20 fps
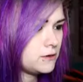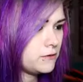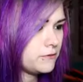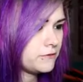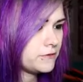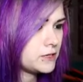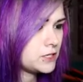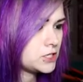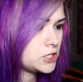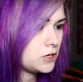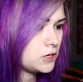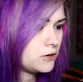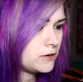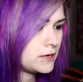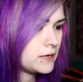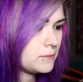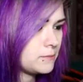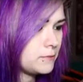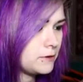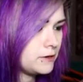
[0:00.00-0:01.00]
off, you
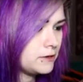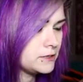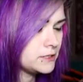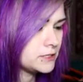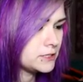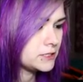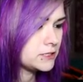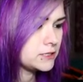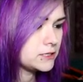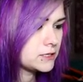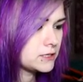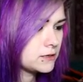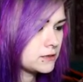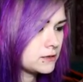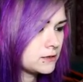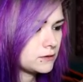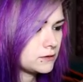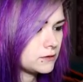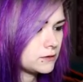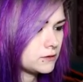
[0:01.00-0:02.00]
sharky bastard.
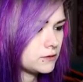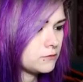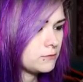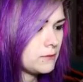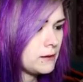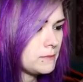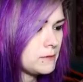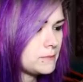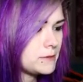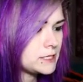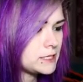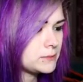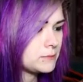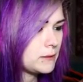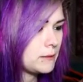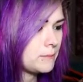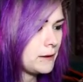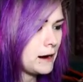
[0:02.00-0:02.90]
You made me miss my